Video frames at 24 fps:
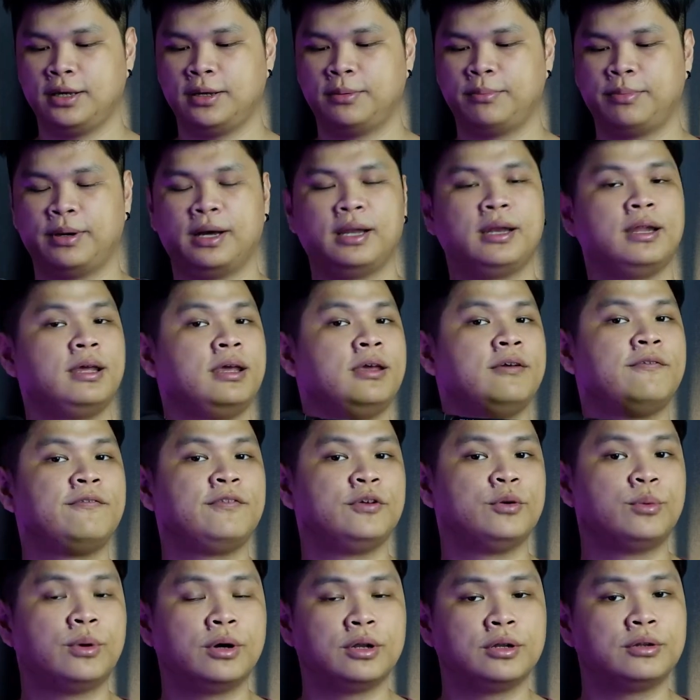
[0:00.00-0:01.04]
But if you
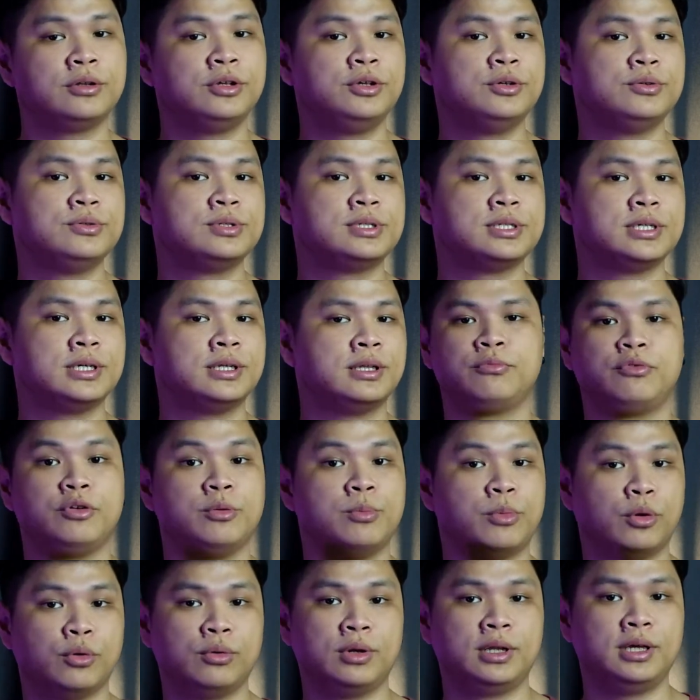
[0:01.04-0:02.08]
want to use it
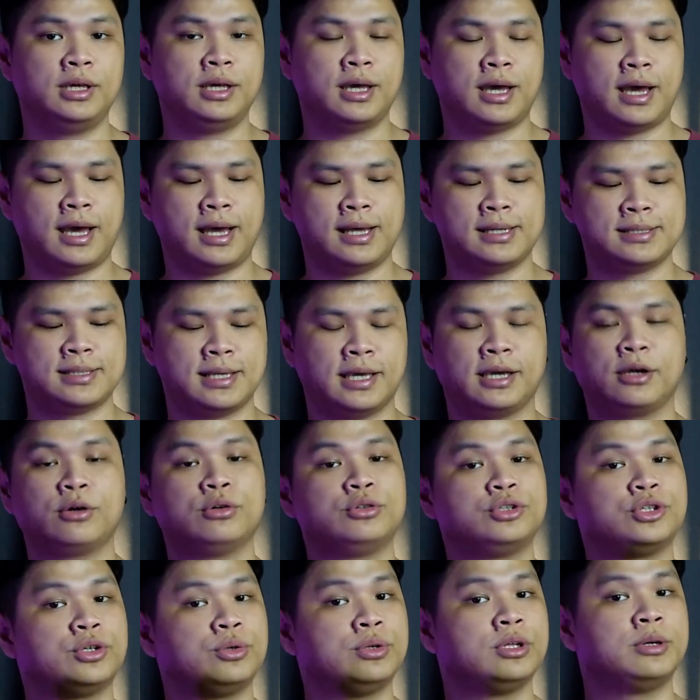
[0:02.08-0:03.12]
remotely as a
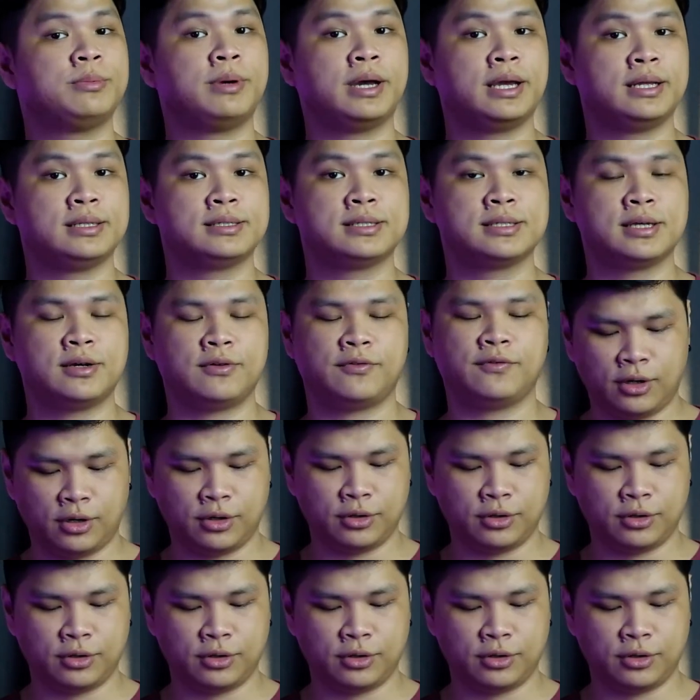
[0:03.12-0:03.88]
controller by itself,